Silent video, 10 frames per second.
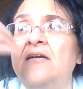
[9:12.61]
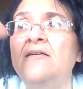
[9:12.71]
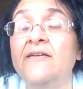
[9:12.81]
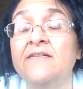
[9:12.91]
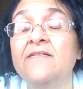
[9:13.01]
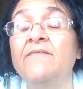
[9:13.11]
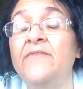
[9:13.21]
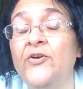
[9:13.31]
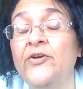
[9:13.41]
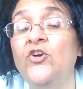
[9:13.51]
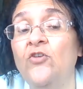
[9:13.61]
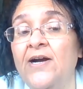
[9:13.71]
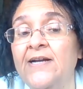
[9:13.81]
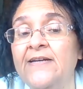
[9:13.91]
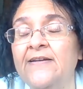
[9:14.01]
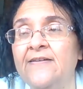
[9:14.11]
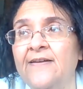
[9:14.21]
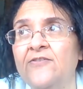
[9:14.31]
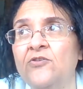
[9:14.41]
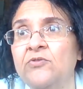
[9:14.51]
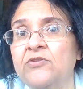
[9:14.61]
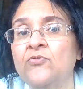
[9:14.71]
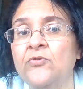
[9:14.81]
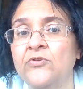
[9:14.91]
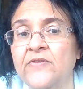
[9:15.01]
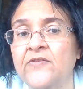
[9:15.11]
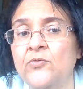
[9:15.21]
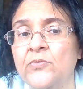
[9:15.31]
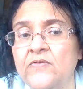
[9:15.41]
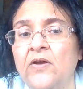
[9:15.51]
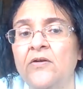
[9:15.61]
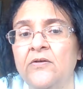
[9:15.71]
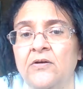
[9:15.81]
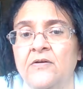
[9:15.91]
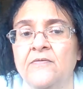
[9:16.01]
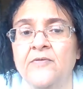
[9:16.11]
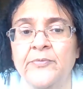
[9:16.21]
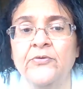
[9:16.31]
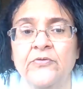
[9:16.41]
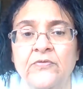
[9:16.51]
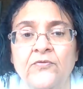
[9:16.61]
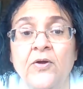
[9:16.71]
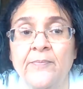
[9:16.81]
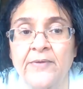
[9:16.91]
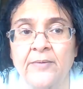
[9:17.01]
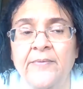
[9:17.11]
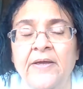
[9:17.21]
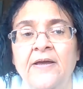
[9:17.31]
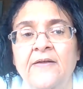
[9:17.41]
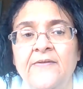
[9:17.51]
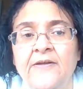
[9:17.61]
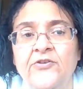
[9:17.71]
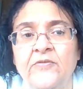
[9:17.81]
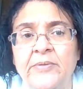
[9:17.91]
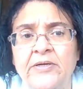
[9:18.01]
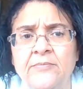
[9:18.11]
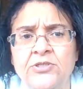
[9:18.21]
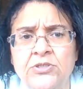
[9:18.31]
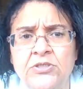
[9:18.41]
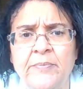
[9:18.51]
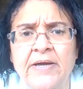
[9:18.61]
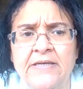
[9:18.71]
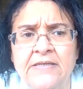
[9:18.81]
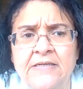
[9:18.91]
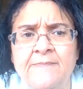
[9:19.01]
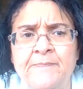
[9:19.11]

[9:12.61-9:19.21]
get some very chronic intestinal disorders as a result of abuse from them. They just become too dependent.